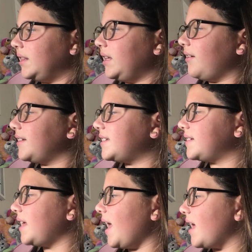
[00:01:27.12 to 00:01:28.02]
Larry
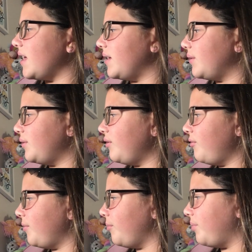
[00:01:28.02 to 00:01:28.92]
says, Hey,
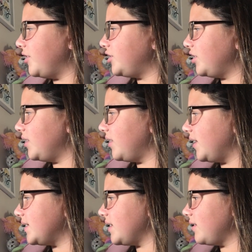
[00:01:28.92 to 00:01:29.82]
who will push
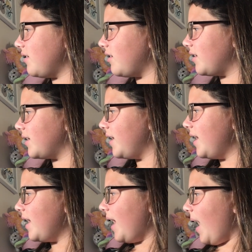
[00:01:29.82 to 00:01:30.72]
us along?
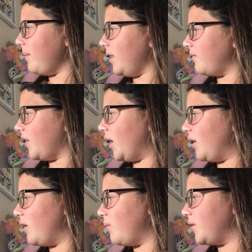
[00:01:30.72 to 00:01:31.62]
I'm not very
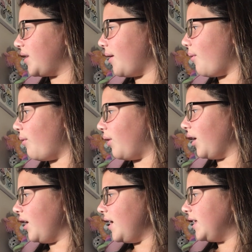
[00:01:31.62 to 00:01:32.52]
good with an
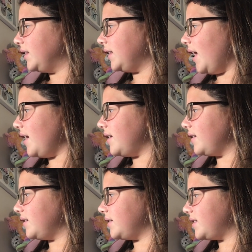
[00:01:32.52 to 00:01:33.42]
oar. Let's
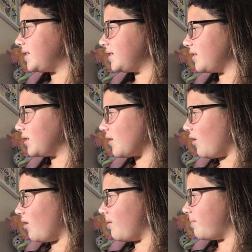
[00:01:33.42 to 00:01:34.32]

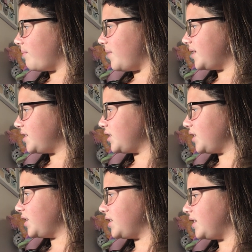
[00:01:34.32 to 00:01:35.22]
call
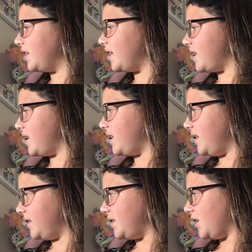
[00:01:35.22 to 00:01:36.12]
Mr.
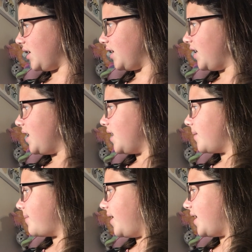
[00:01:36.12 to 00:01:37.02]
Nezzer
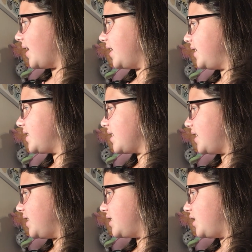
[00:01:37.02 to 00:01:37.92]
because
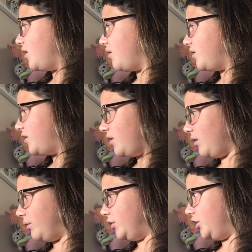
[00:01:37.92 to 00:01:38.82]
he's
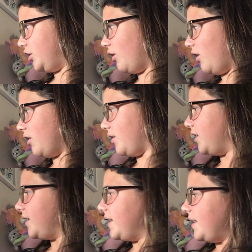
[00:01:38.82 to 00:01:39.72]
so strong.
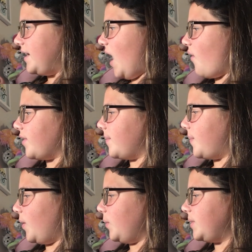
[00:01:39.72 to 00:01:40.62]
Now on
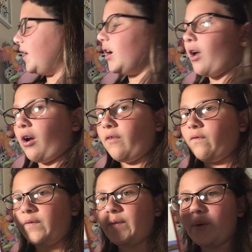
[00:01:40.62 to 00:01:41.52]
the boat, there are
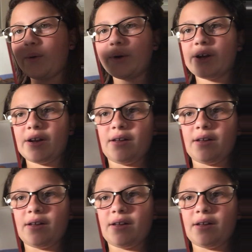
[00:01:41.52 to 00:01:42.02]
four.